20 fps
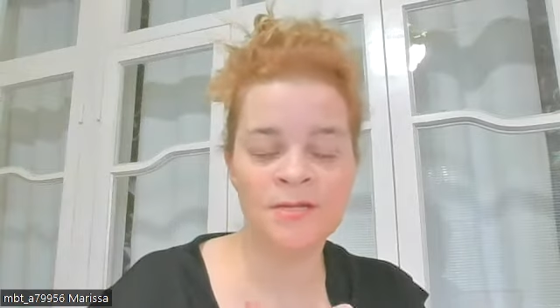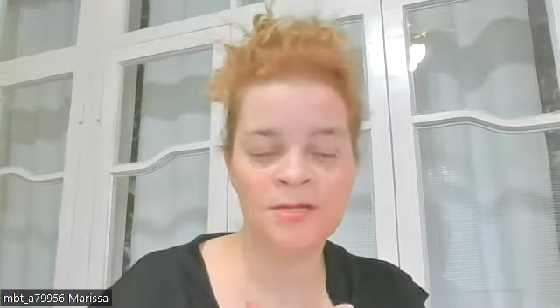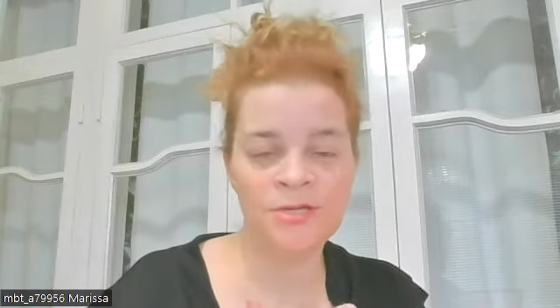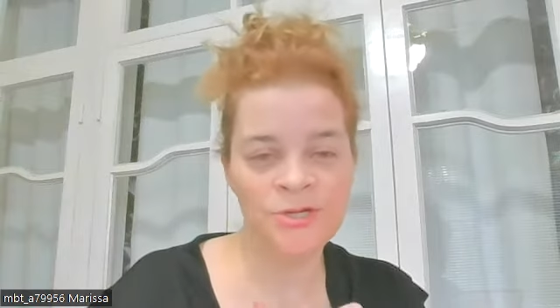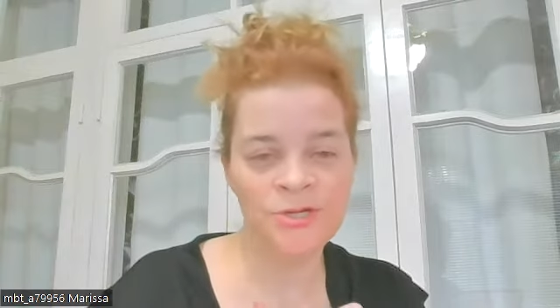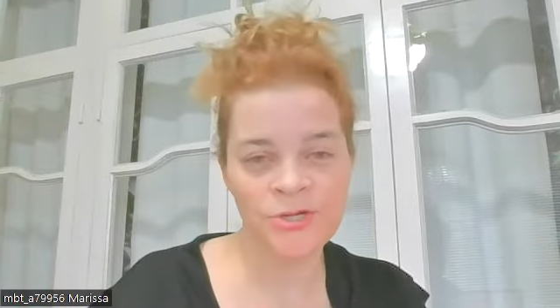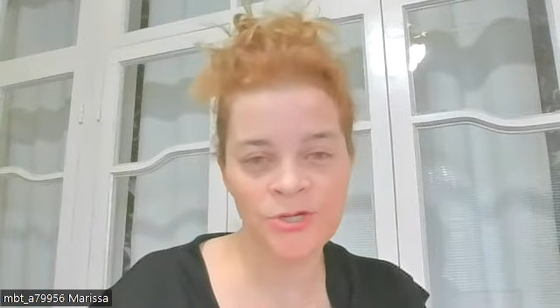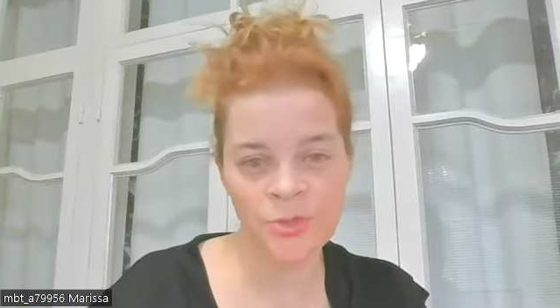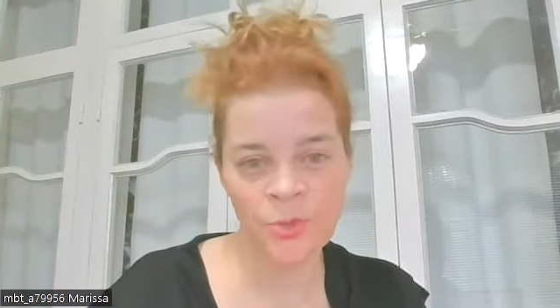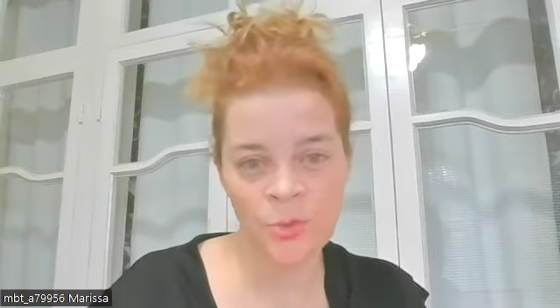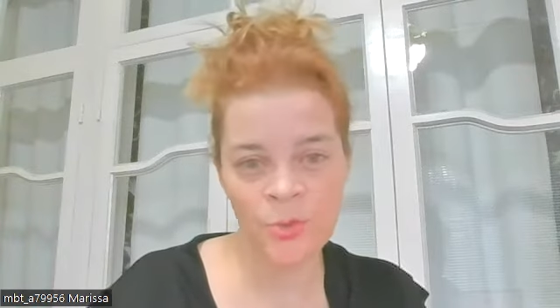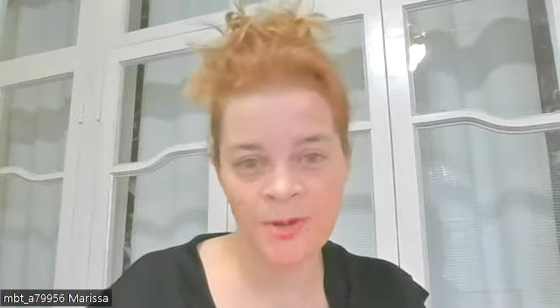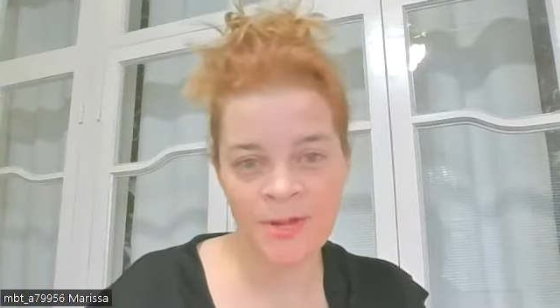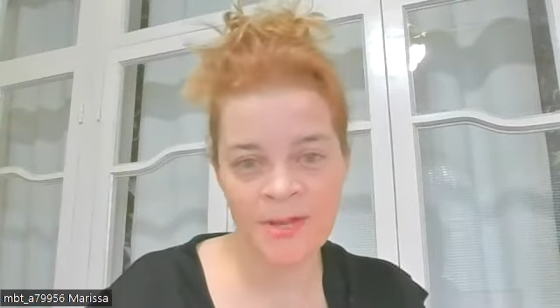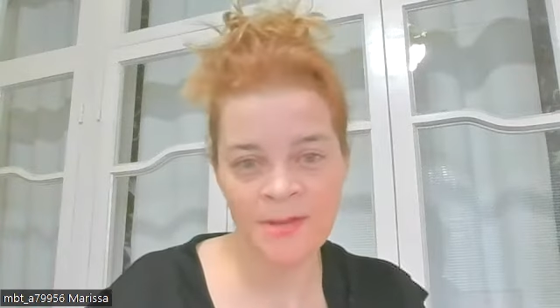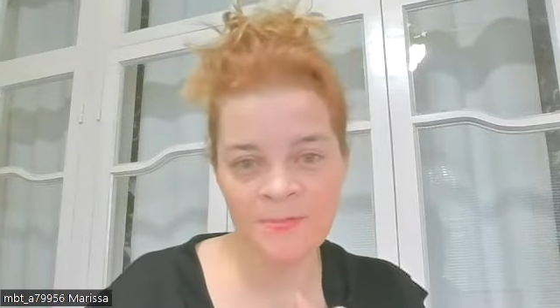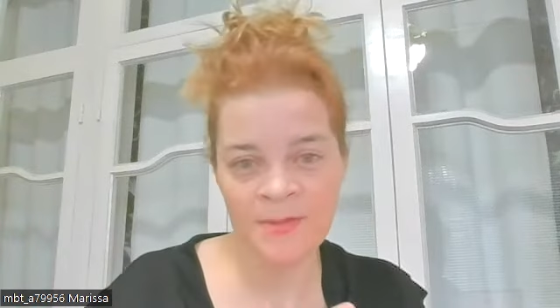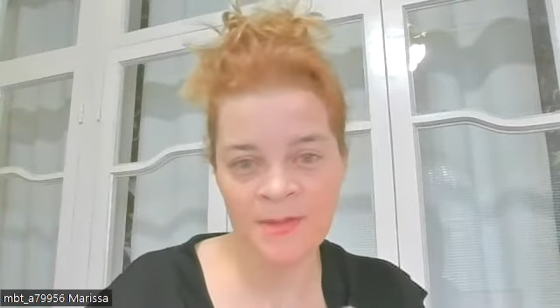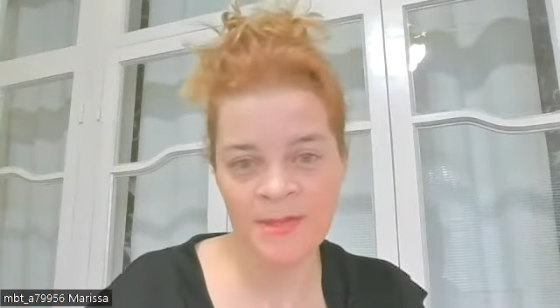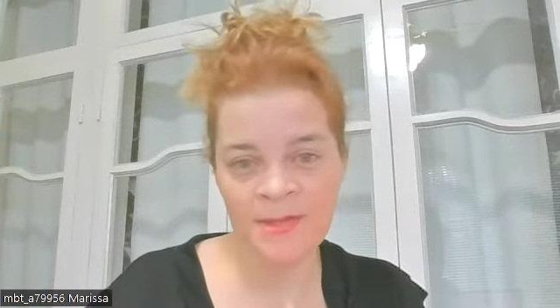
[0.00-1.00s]
to
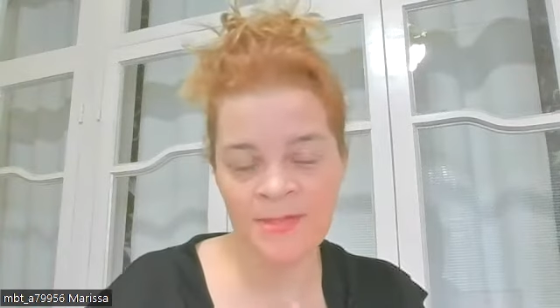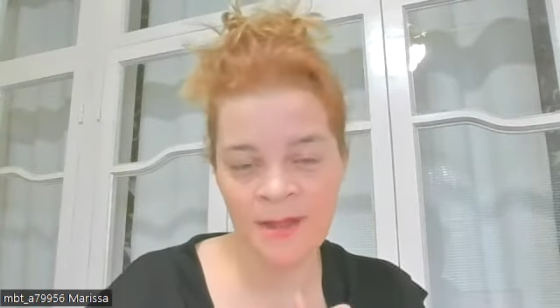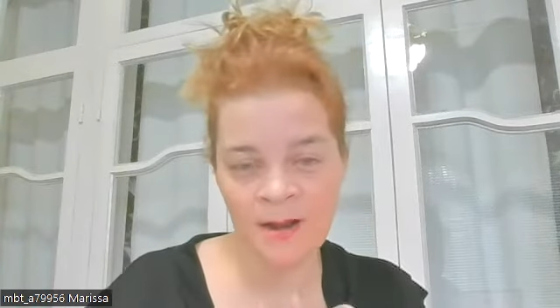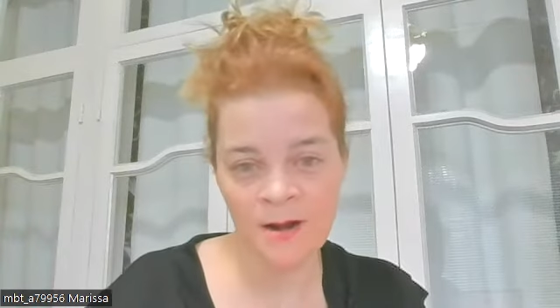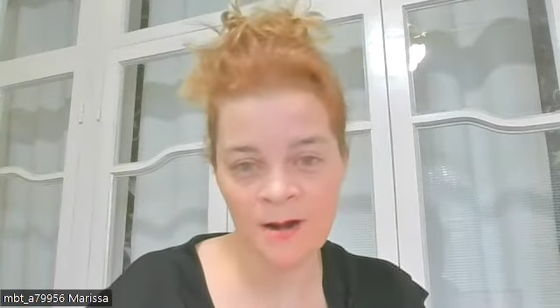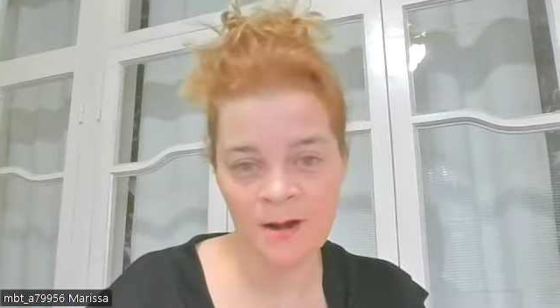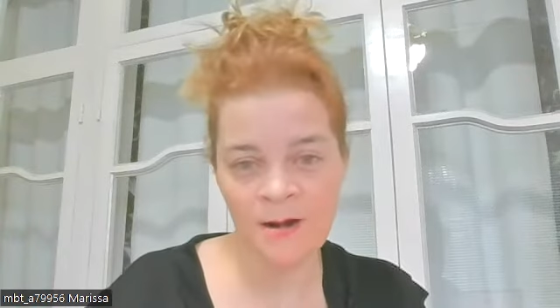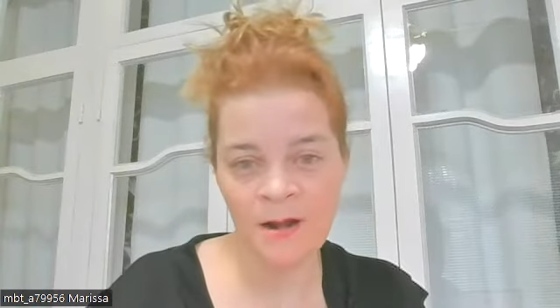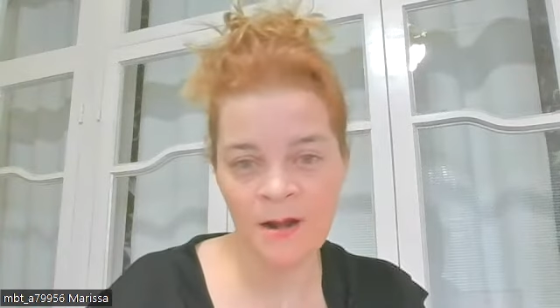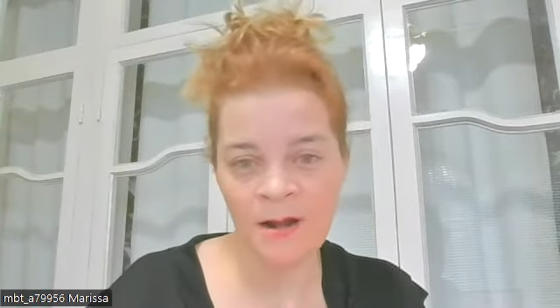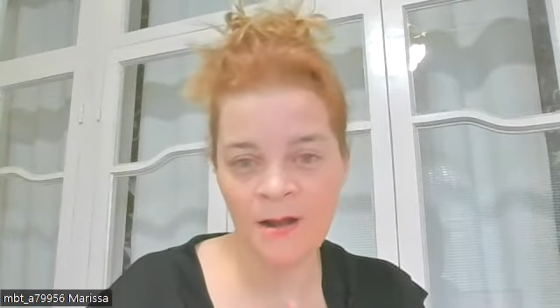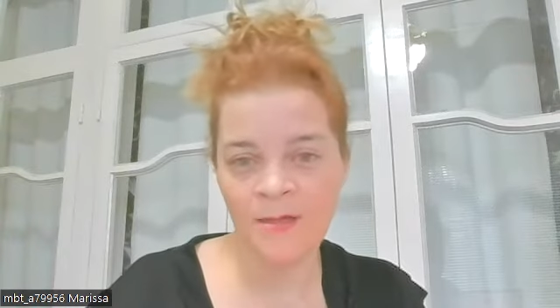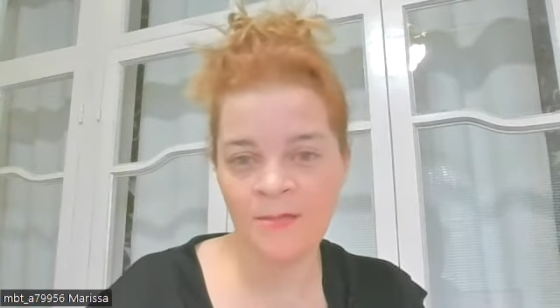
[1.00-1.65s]
join me there,